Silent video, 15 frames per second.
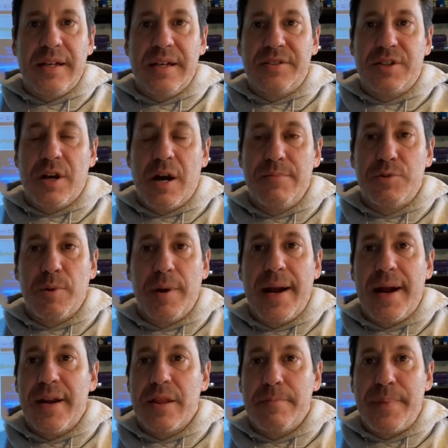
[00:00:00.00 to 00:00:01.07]
it comes right
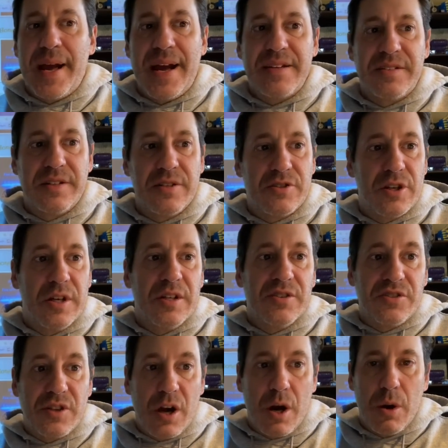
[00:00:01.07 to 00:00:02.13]
out of the passage.
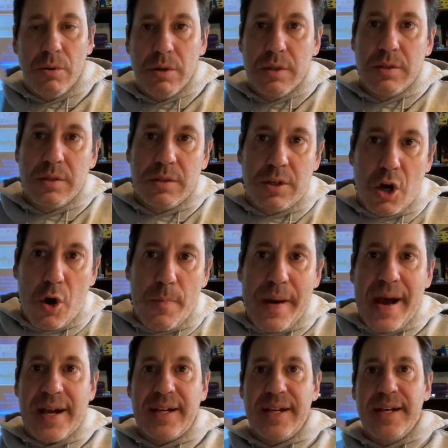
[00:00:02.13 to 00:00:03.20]
So go
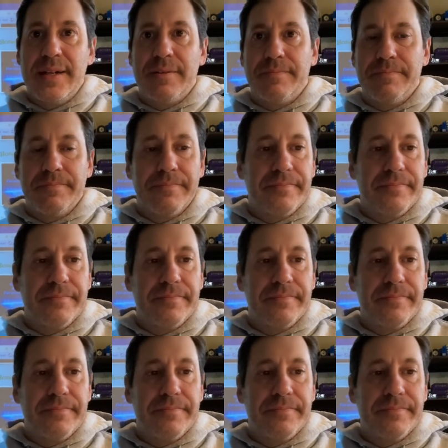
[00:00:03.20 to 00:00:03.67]
back in.